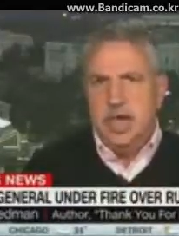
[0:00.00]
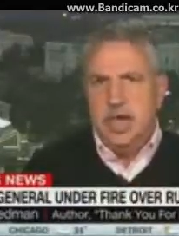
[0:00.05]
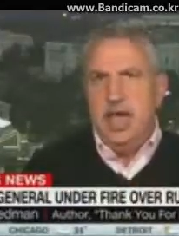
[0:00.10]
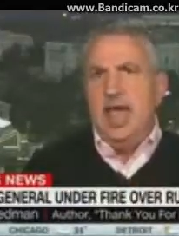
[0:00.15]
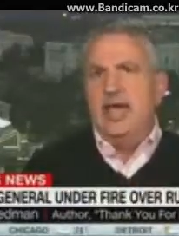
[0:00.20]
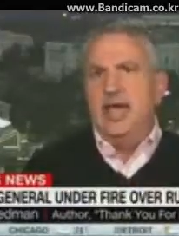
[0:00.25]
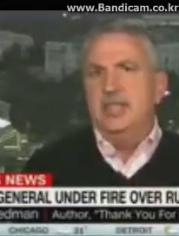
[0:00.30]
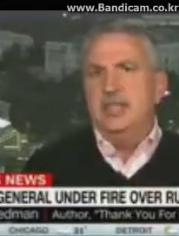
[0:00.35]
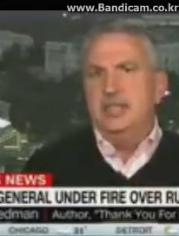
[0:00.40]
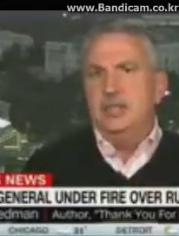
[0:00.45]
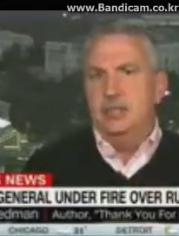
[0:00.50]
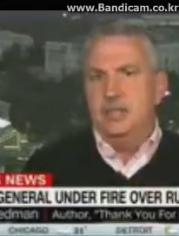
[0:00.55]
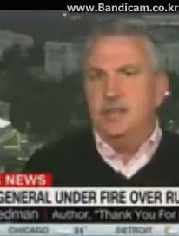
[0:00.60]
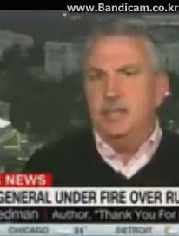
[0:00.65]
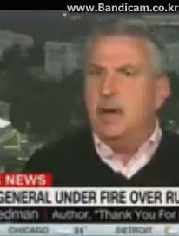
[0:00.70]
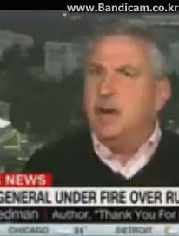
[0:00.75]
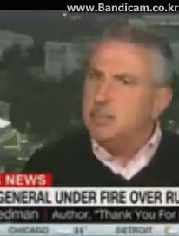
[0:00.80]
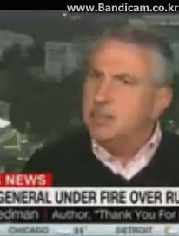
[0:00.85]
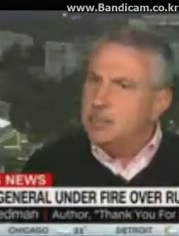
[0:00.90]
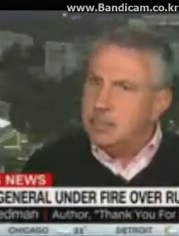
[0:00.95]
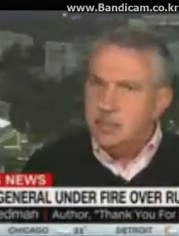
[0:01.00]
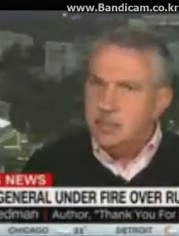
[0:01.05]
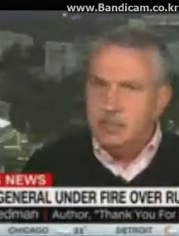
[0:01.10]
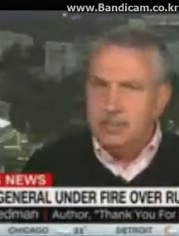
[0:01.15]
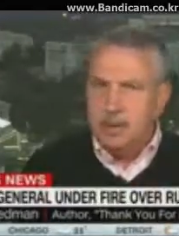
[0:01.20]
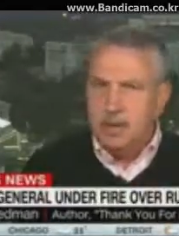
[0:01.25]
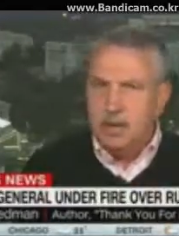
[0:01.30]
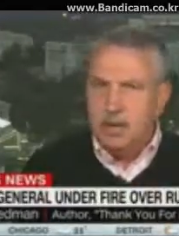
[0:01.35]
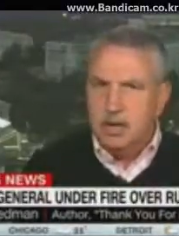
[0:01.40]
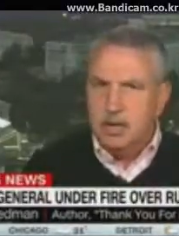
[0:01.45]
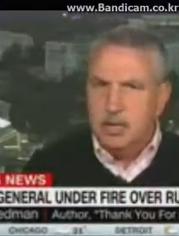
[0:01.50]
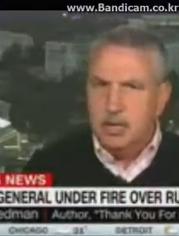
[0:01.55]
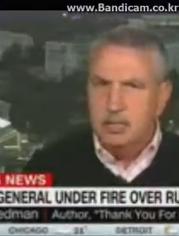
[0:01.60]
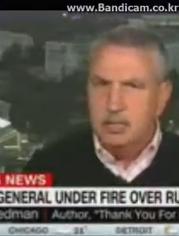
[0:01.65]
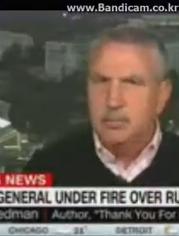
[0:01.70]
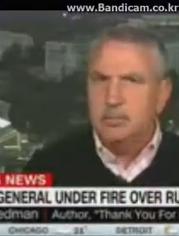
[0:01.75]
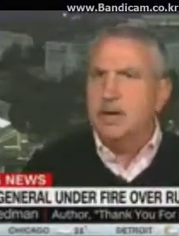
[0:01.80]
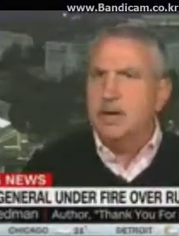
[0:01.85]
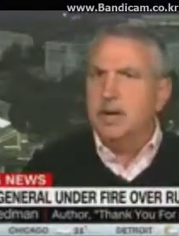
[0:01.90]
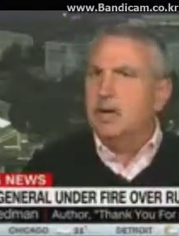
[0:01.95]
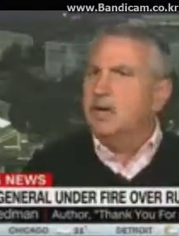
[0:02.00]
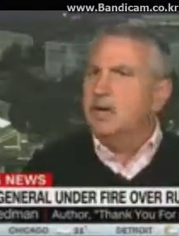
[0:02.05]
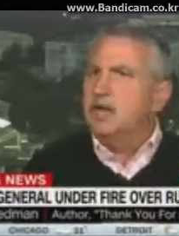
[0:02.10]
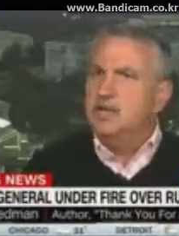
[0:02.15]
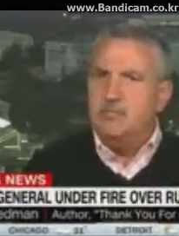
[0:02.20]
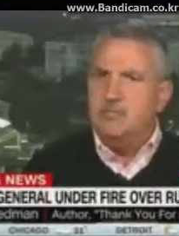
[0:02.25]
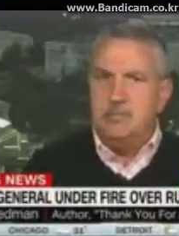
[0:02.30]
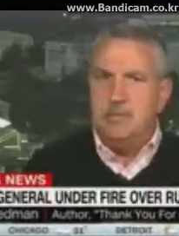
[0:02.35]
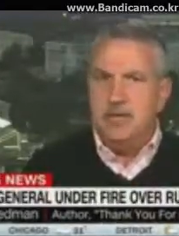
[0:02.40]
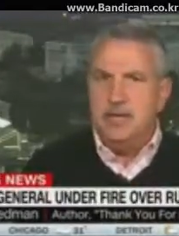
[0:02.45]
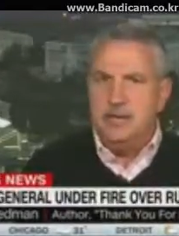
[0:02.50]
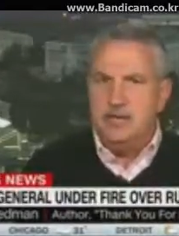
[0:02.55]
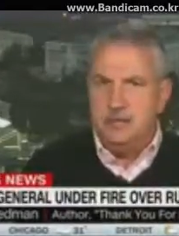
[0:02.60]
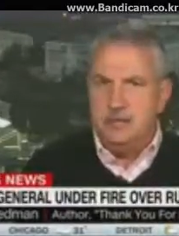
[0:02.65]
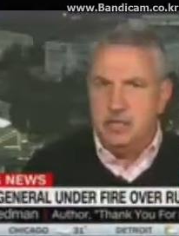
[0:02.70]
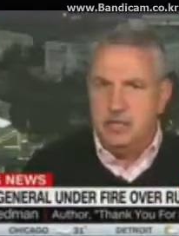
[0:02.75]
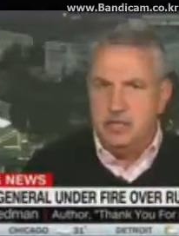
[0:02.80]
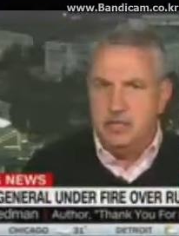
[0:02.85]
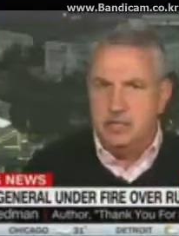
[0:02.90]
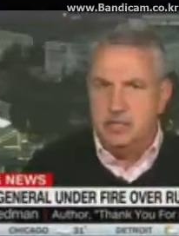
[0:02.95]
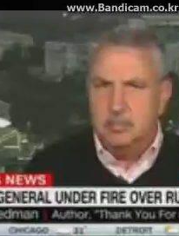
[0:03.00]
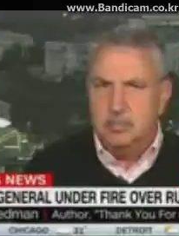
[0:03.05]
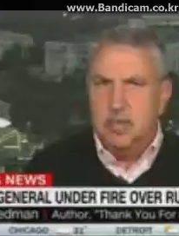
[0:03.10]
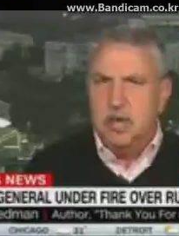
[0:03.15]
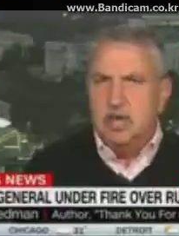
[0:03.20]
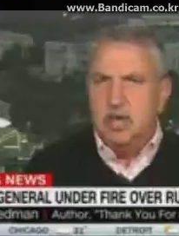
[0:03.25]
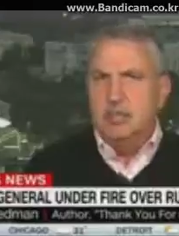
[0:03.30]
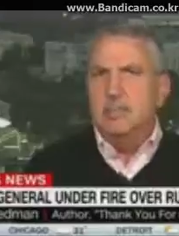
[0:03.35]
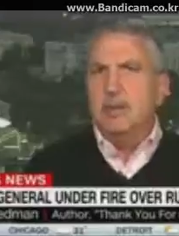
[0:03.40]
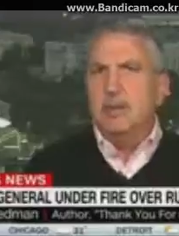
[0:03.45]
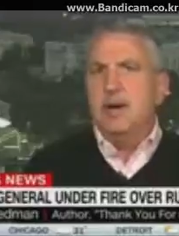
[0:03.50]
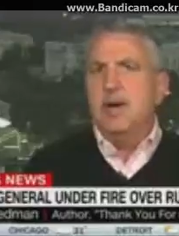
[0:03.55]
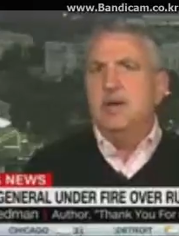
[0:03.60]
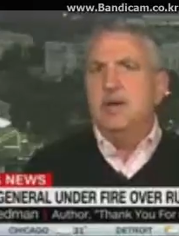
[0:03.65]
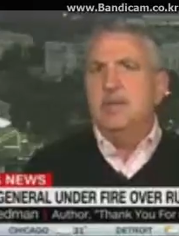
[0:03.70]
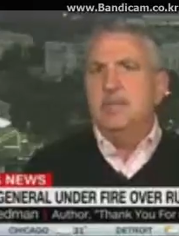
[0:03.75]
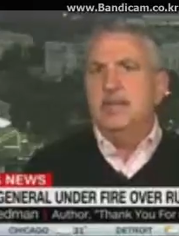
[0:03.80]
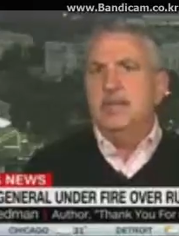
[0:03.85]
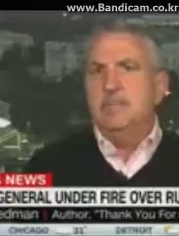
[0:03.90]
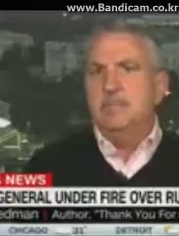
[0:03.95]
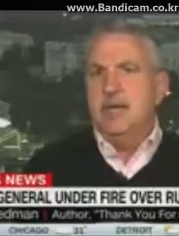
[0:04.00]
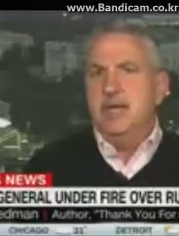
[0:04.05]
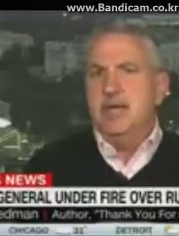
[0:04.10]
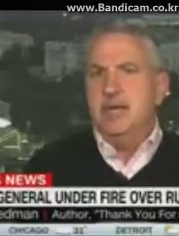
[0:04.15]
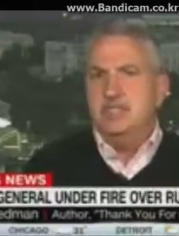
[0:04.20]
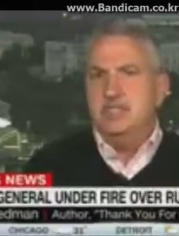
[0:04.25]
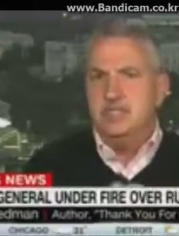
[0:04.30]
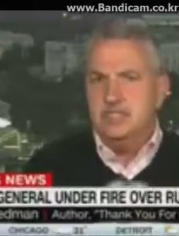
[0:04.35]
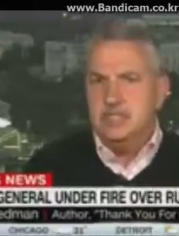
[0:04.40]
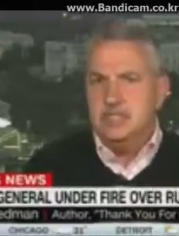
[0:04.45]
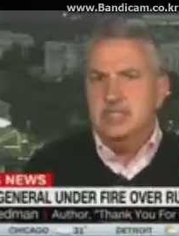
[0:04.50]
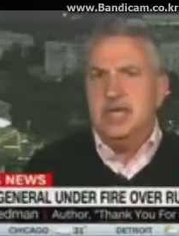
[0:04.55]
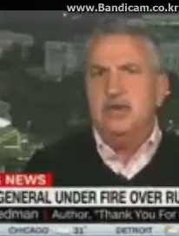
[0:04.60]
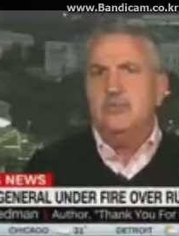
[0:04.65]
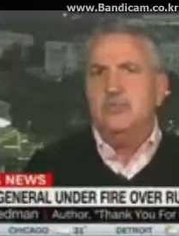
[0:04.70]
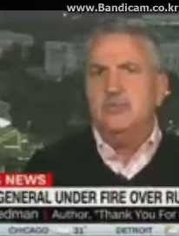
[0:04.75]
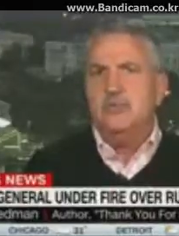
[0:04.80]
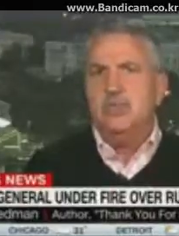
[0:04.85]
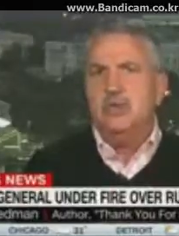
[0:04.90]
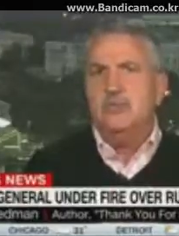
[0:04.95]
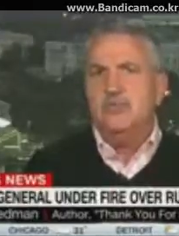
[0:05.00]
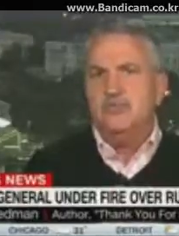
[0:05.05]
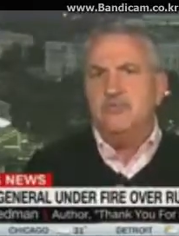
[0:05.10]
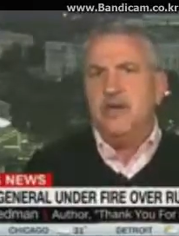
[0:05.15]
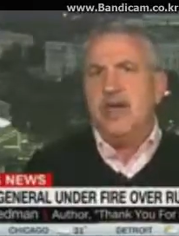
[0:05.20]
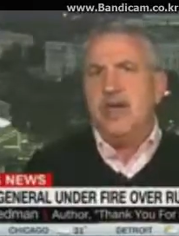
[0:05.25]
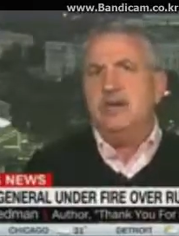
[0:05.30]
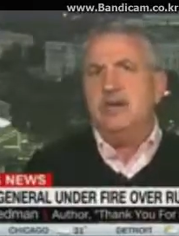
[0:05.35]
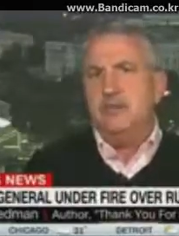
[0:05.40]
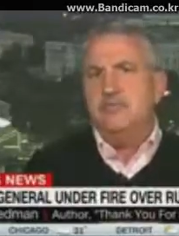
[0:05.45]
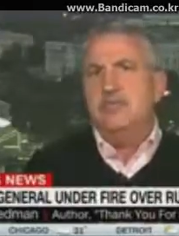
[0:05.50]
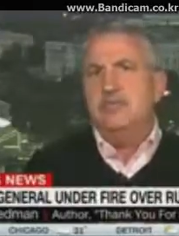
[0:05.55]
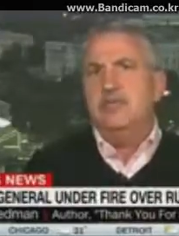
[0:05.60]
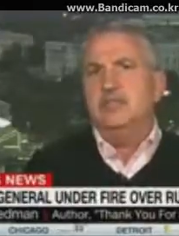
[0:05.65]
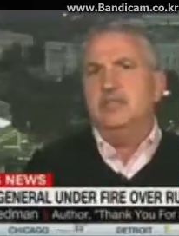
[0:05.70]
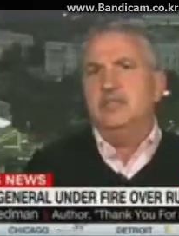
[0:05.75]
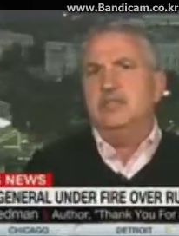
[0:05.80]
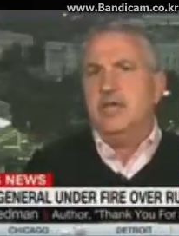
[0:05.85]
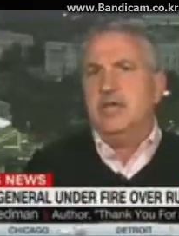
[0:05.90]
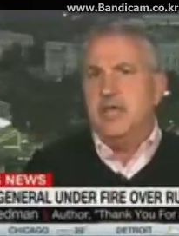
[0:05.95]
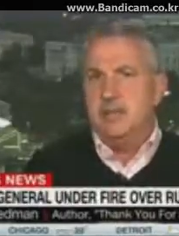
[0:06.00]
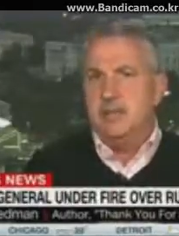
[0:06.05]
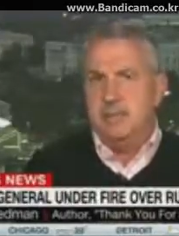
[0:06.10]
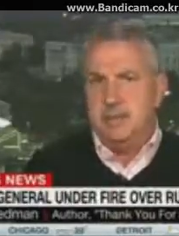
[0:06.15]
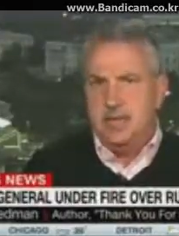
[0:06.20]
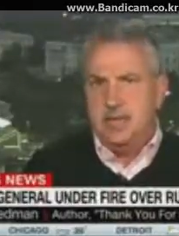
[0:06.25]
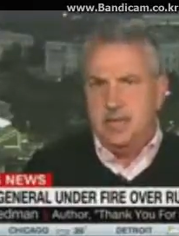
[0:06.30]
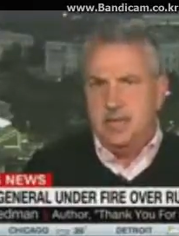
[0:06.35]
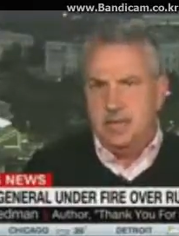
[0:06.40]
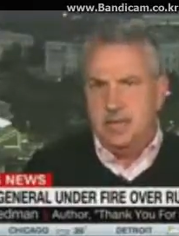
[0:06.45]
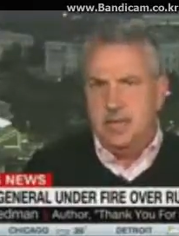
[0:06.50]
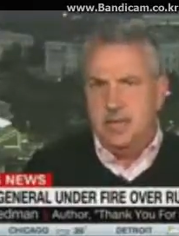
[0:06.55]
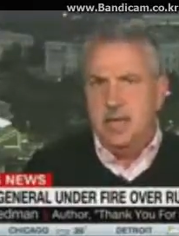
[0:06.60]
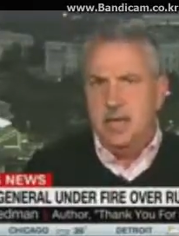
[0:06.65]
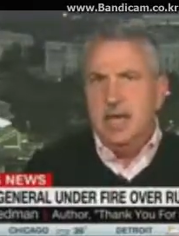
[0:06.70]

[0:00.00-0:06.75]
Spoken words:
and the Republican Party, the party of patriotism, the party that made a central fact of its campaign,